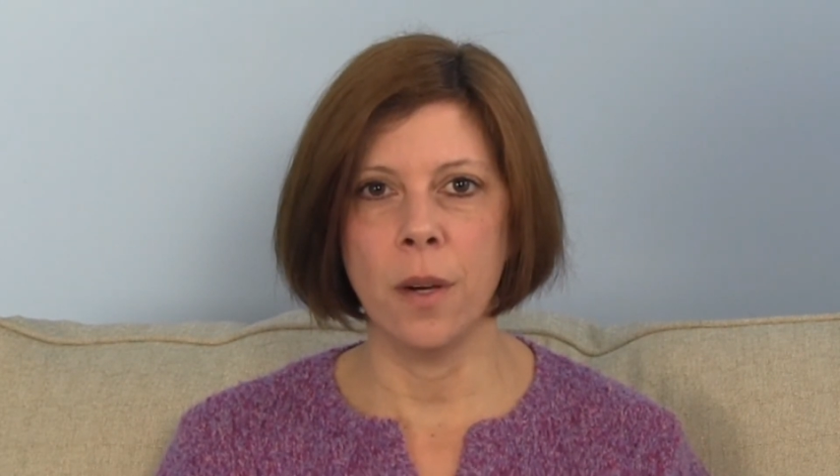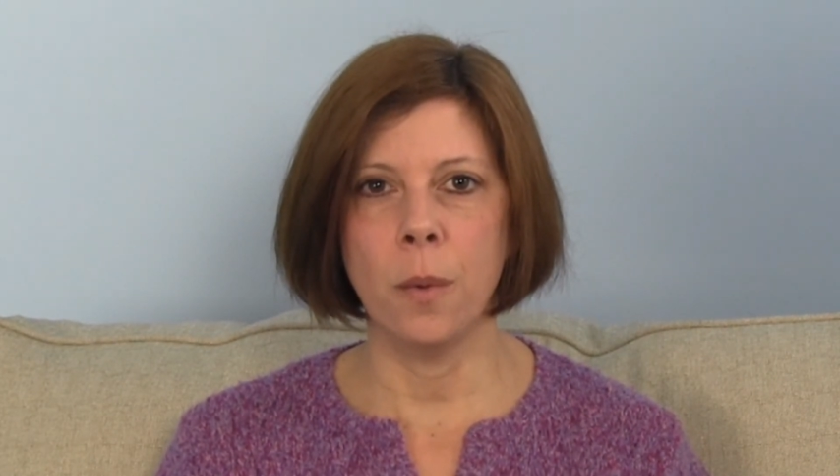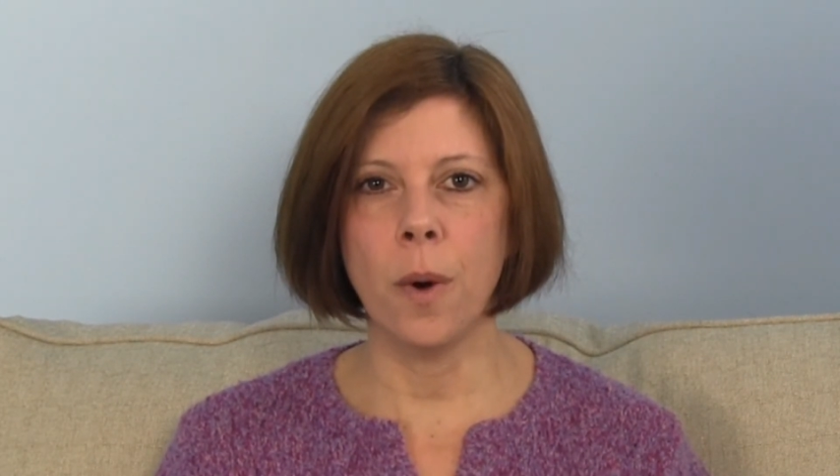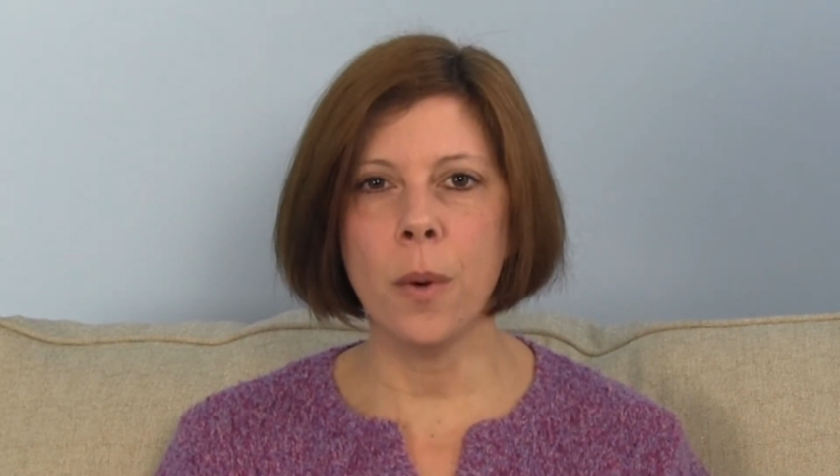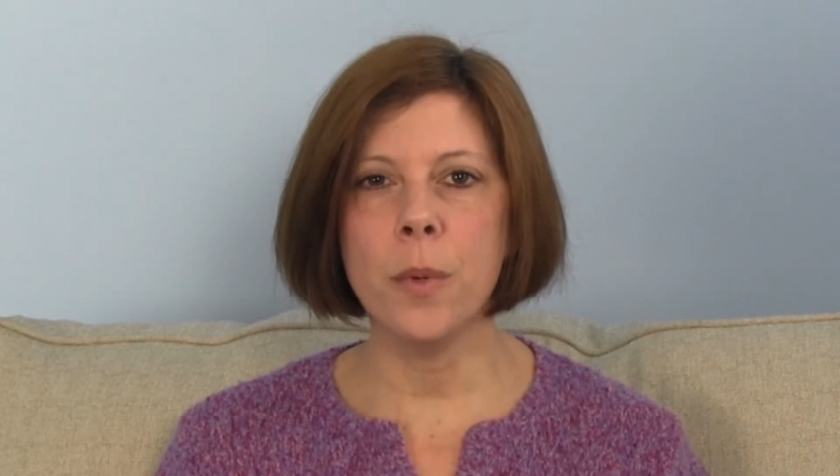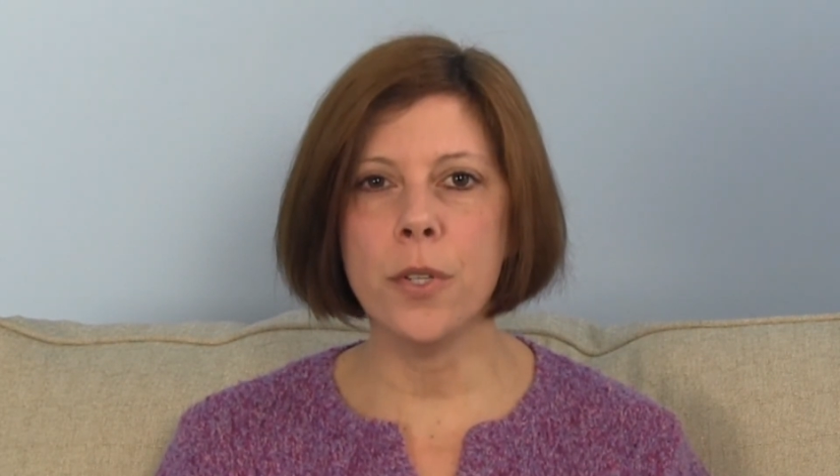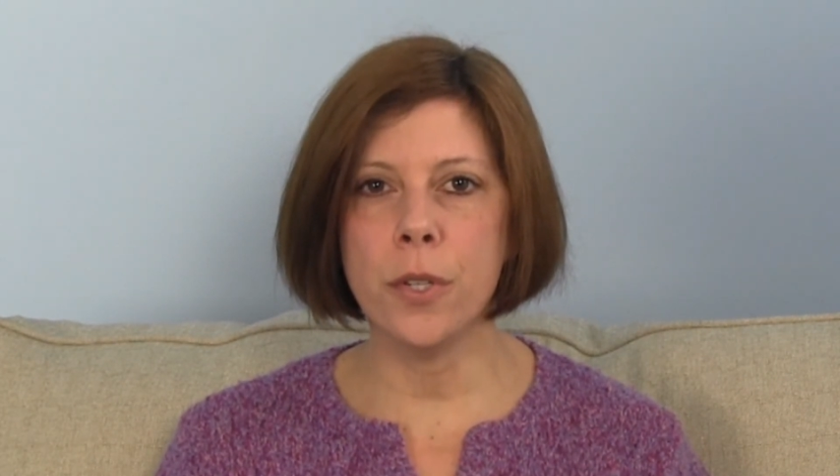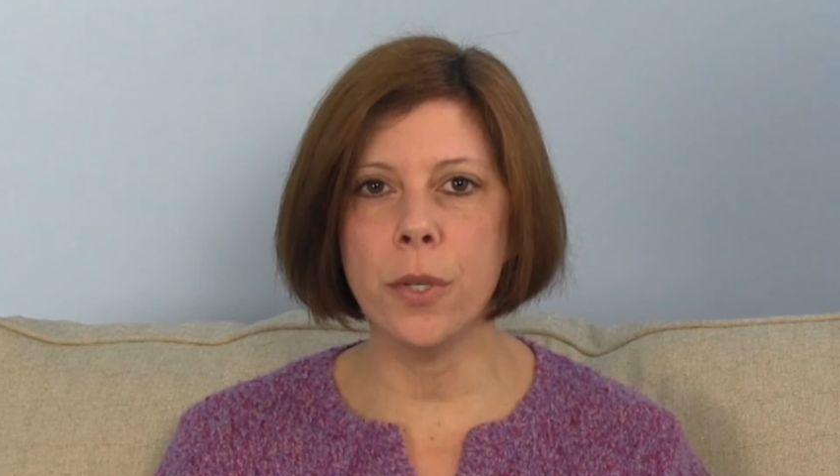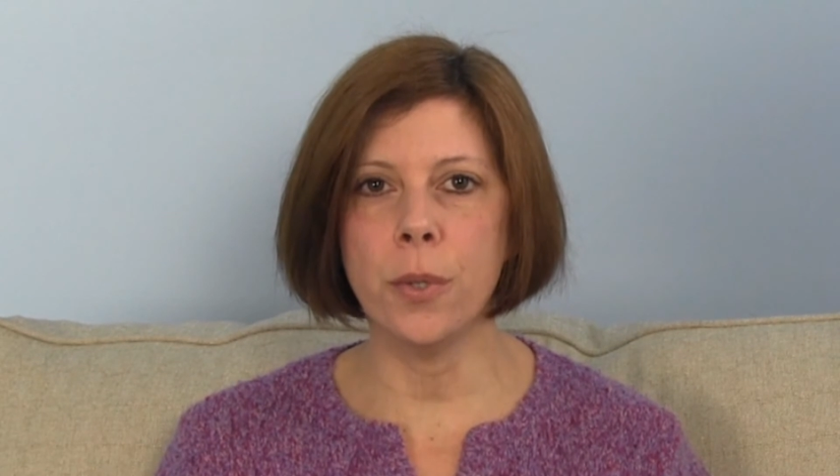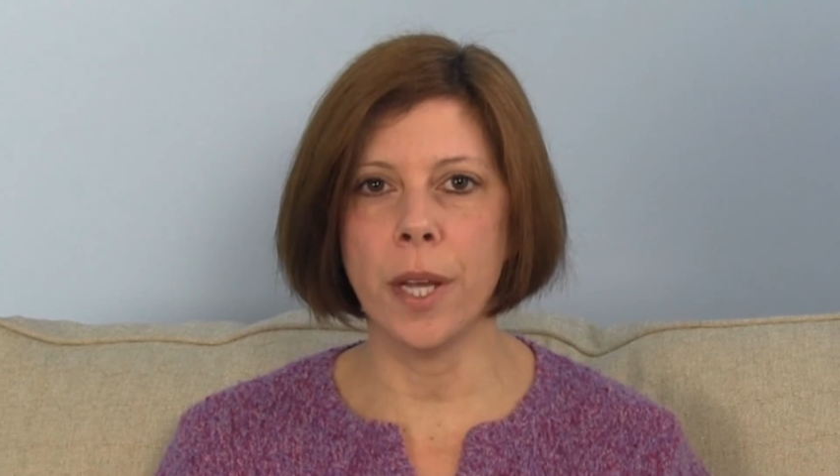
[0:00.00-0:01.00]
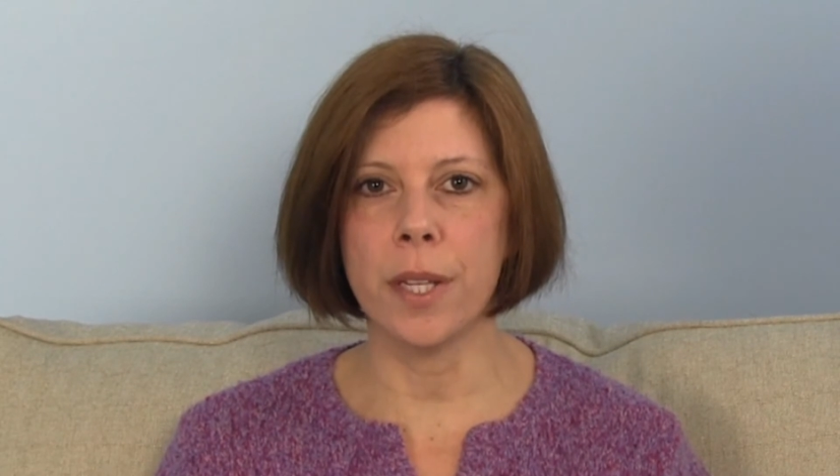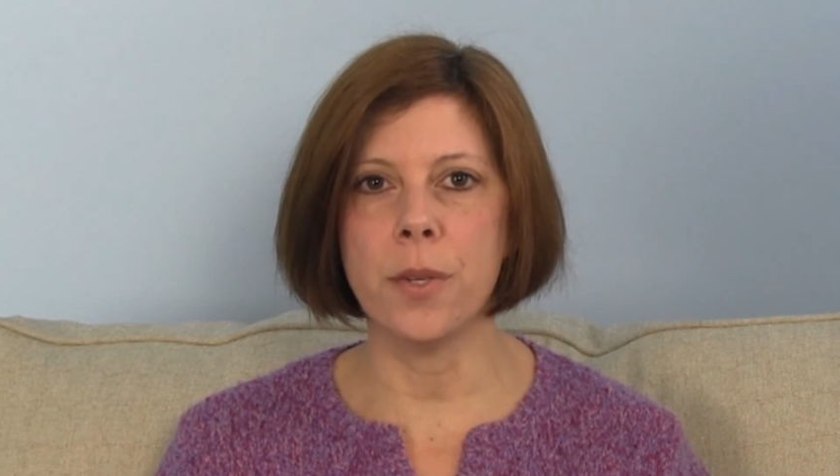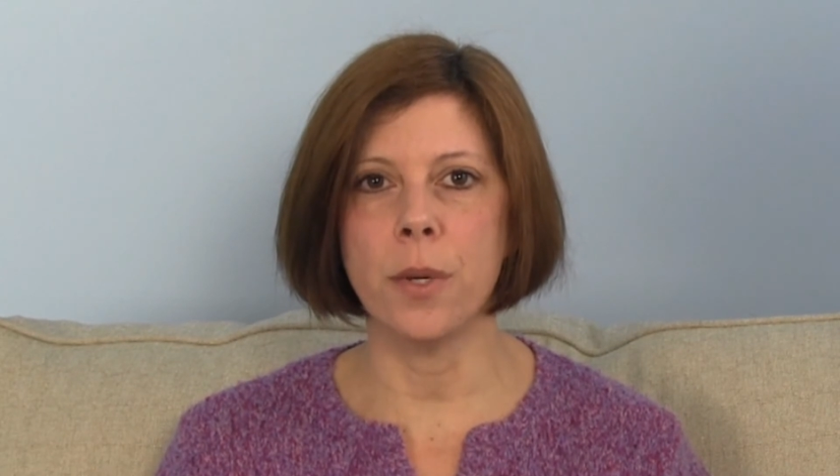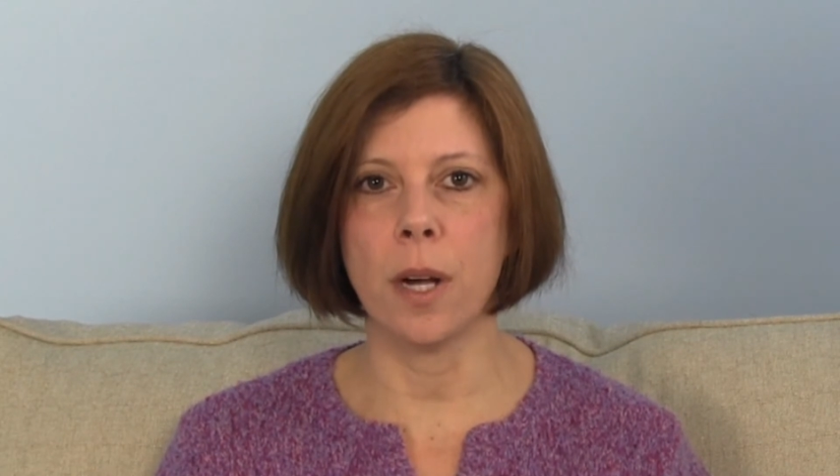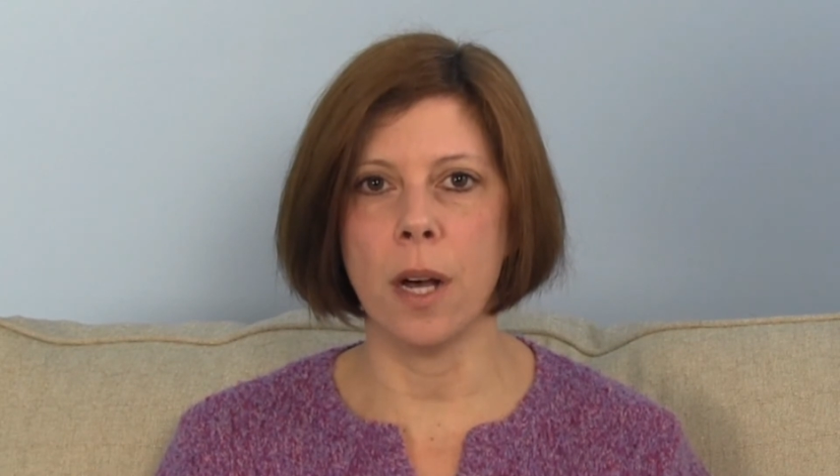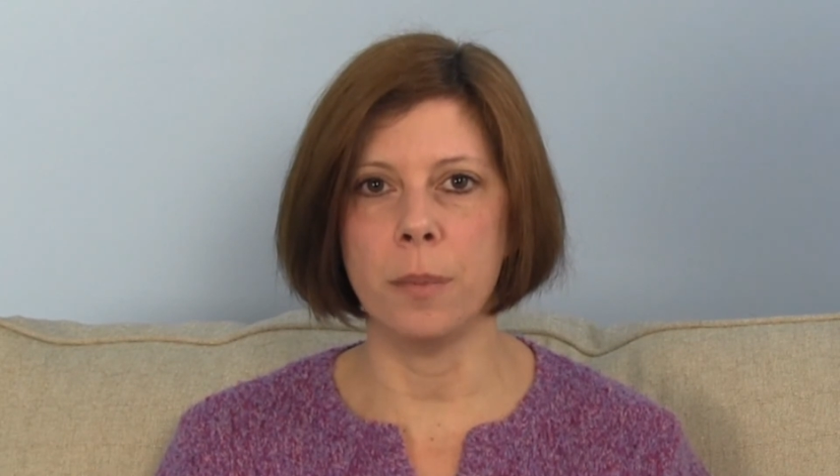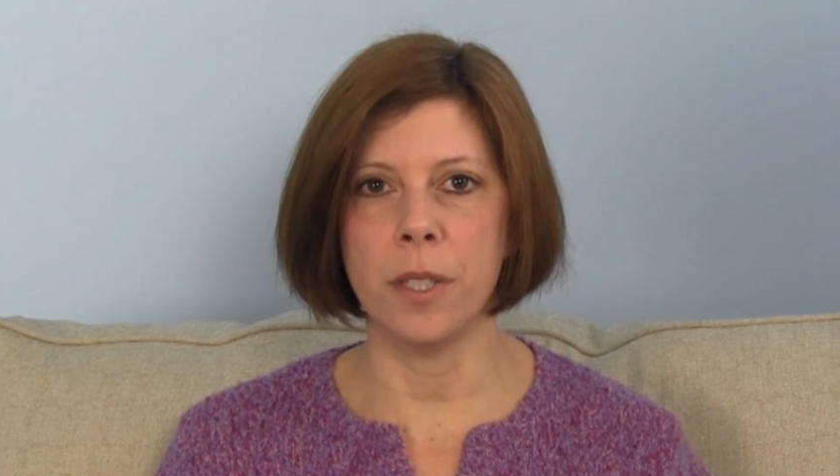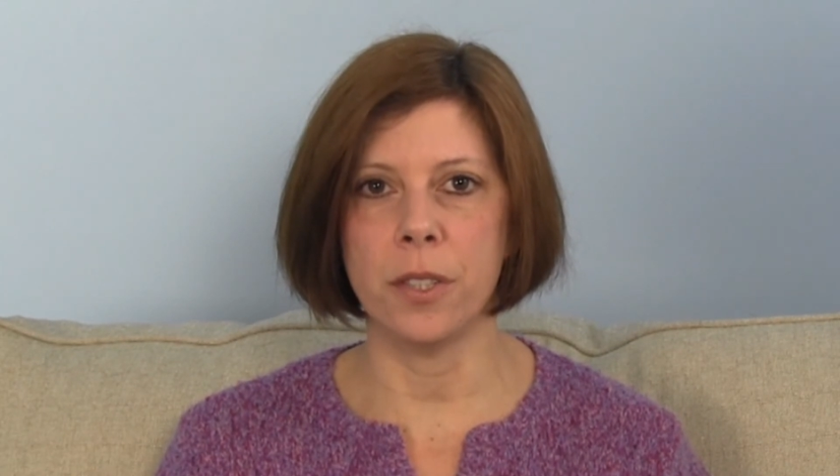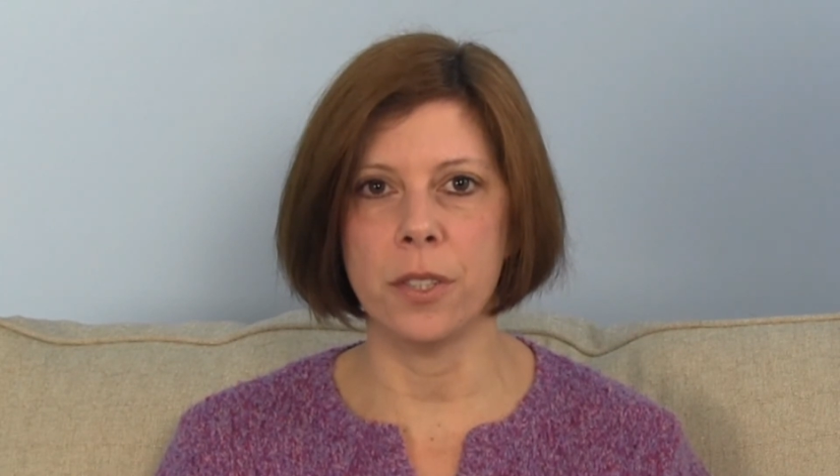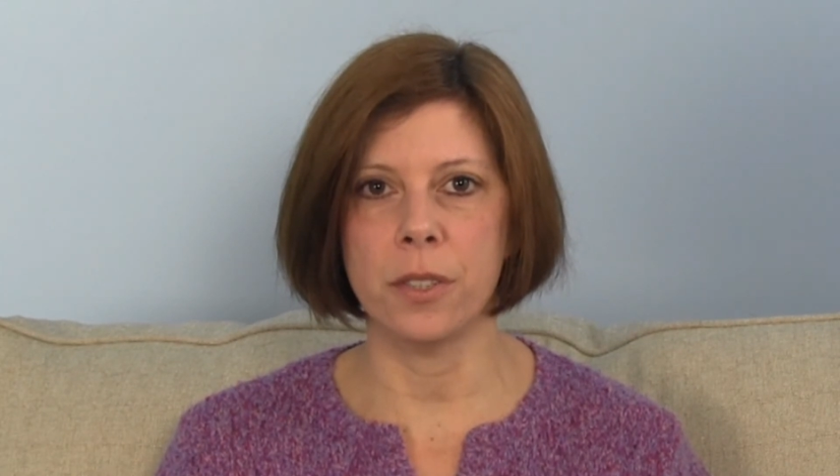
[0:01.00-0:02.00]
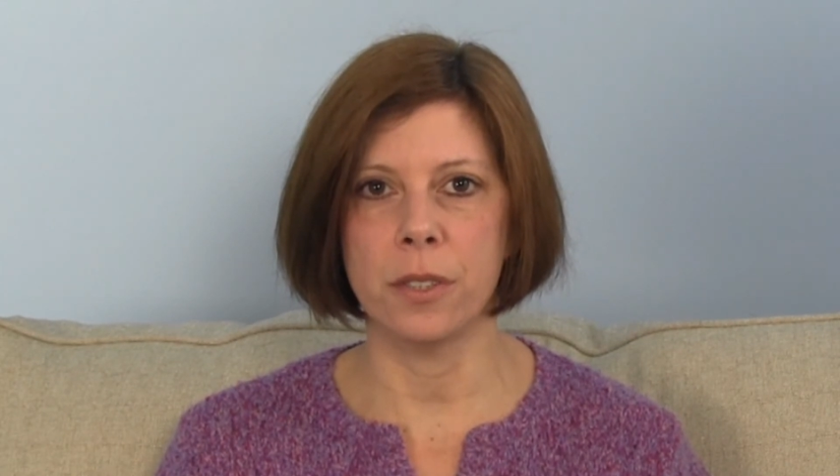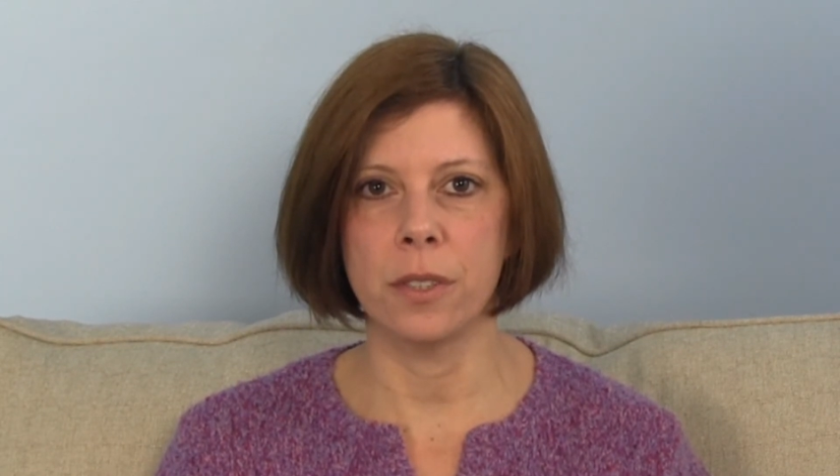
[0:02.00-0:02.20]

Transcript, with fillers: What would you like to accomplish?